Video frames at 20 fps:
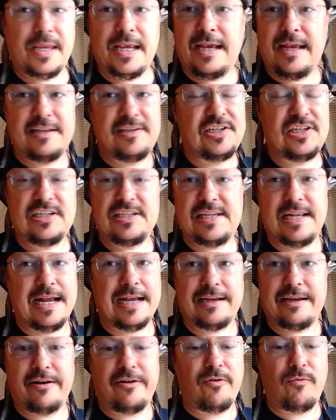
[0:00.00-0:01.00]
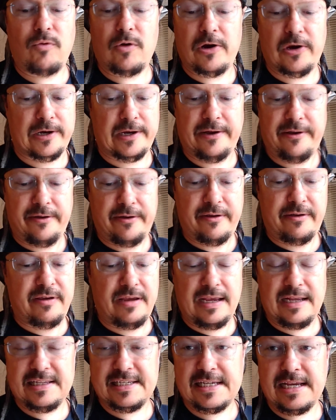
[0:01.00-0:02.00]
it's just not going to work.
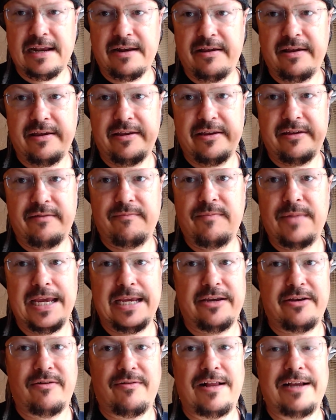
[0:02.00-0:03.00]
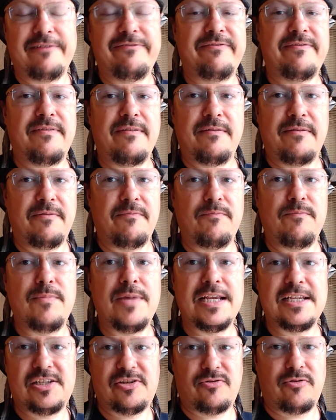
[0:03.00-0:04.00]
It's going to make your life
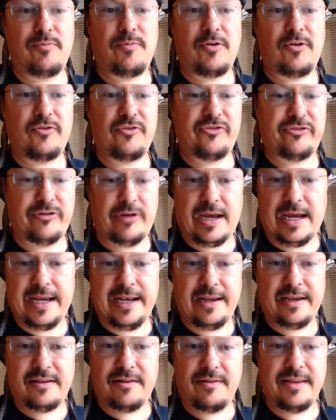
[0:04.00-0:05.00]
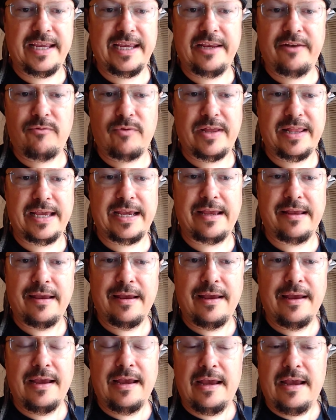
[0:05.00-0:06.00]
miserable trying to clean with it.
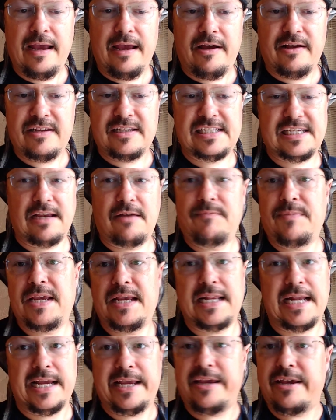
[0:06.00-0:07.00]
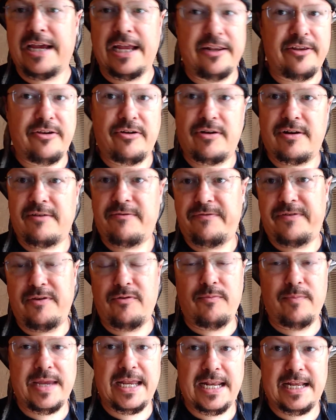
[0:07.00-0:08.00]
It's something that you can do in a few
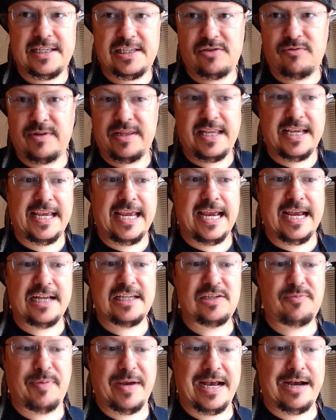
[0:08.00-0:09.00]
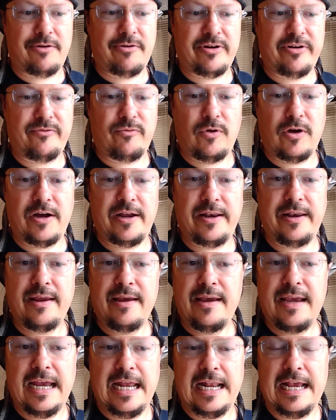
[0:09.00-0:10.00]
minutes with the gas-powered one
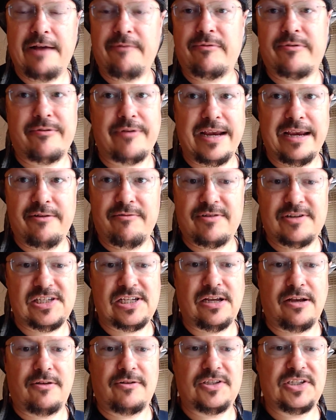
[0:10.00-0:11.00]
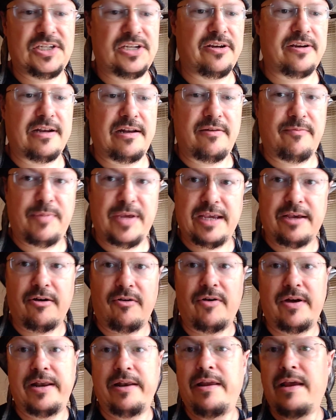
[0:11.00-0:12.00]
and have great results. You're going to be
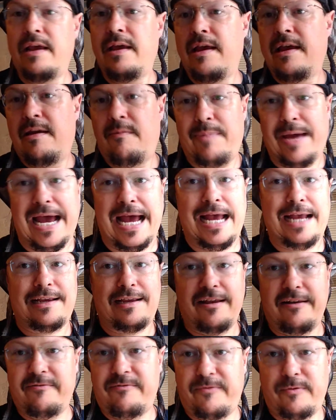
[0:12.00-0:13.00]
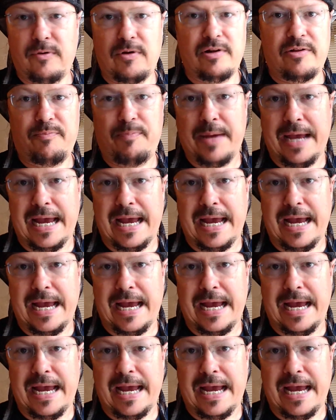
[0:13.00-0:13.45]
going back and forth